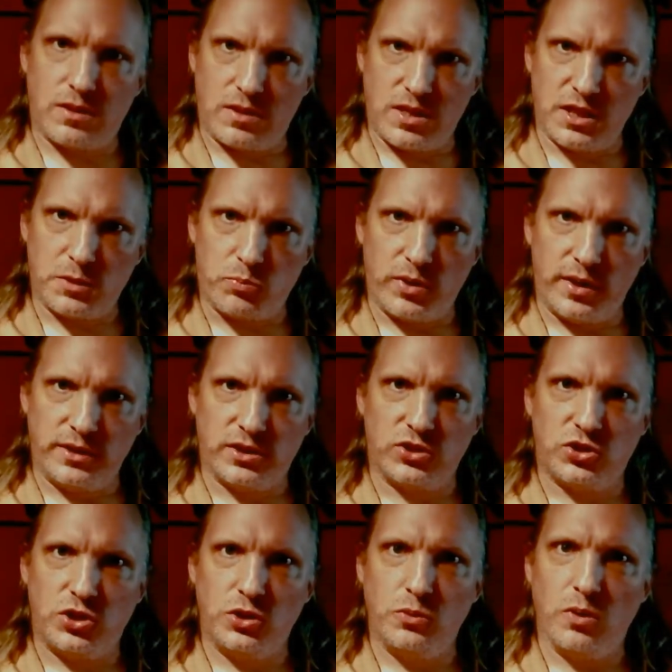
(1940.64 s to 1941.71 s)
This brings us
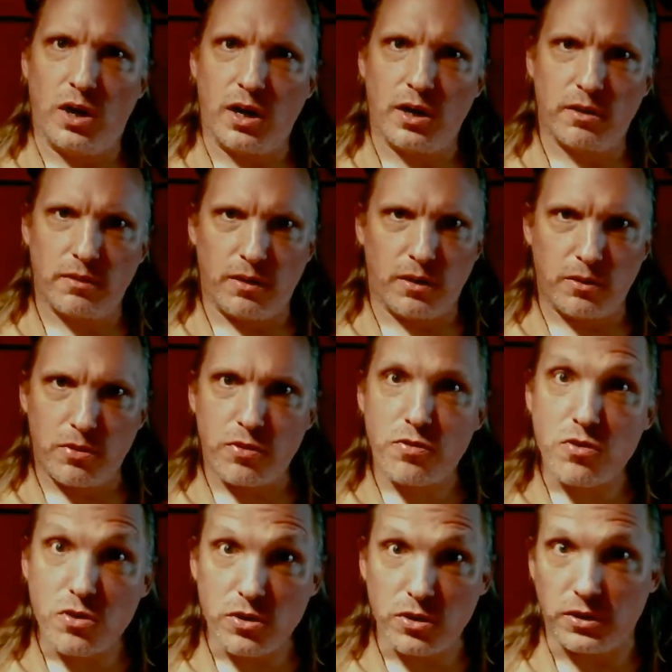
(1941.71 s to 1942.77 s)
to our
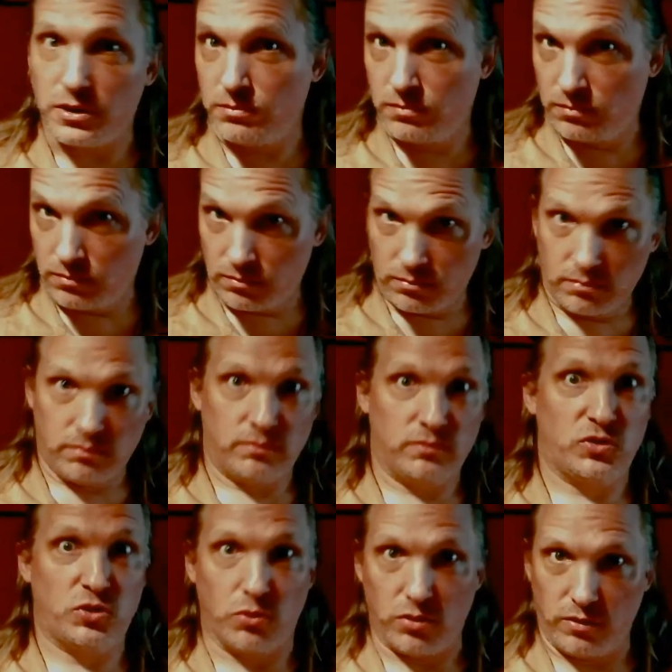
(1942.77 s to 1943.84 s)
third
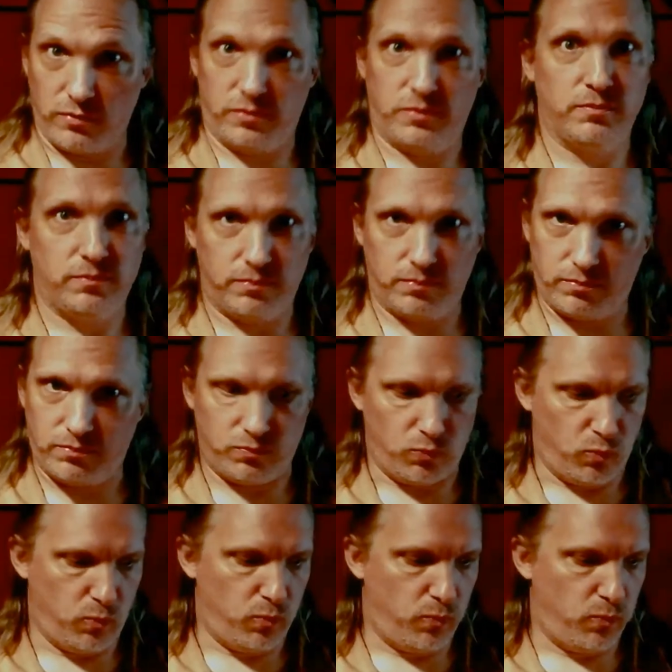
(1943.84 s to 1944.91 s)
sort of,
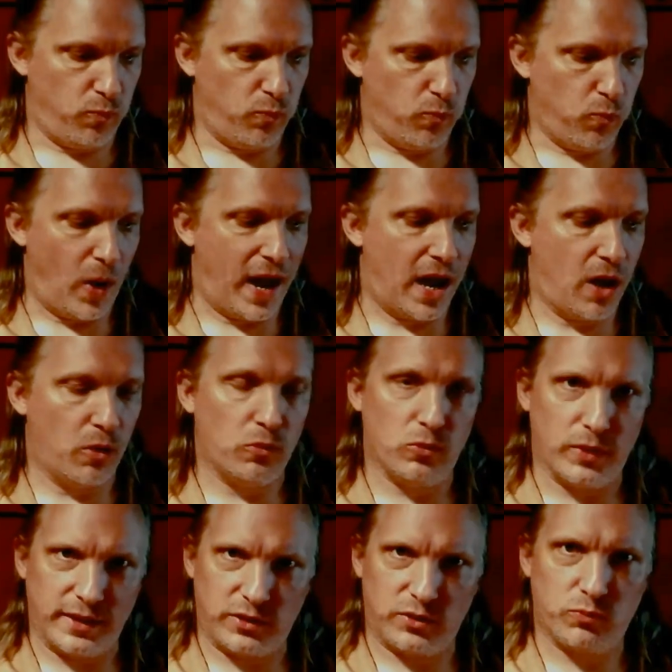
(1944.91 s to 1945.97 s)
wow,
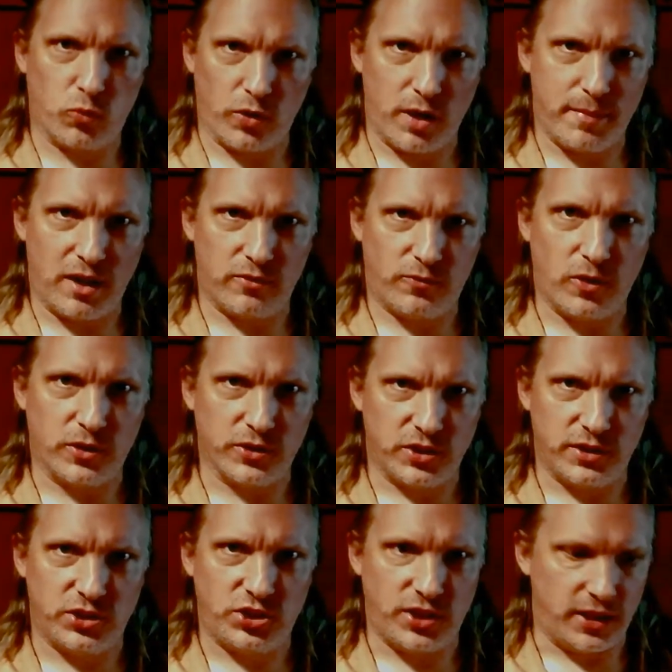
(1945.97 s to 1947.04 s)
let's worry about false
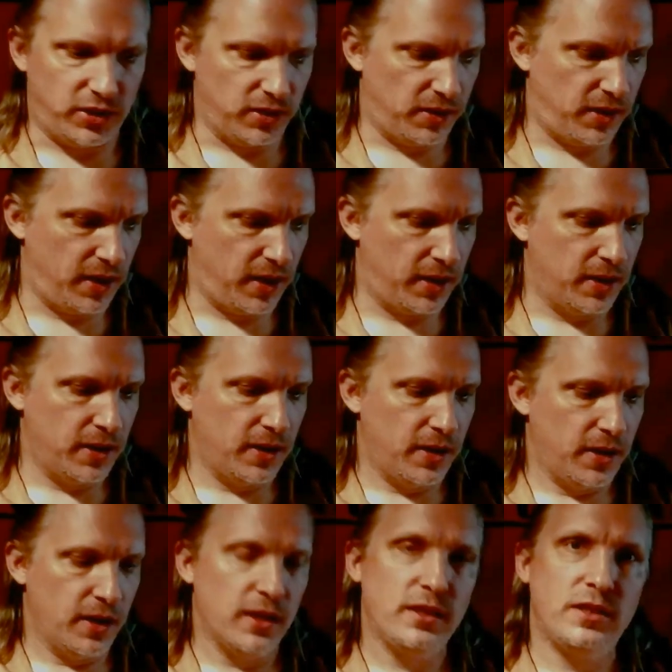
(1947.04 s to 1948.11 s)
initiation thing,
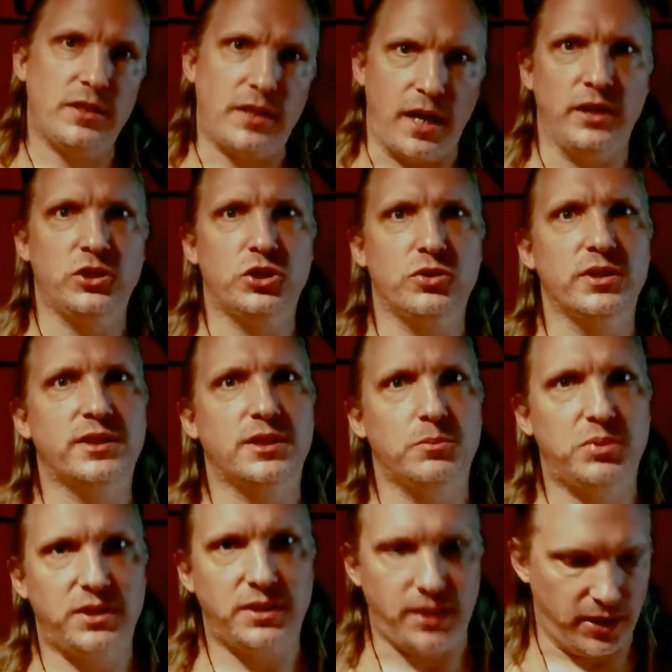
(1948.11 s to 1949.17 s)
dangerous
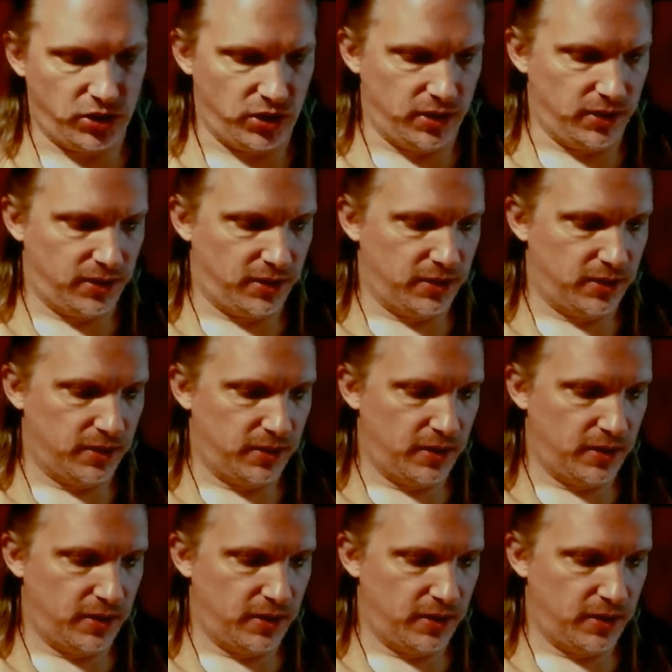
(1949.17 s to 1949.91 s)
obsessions.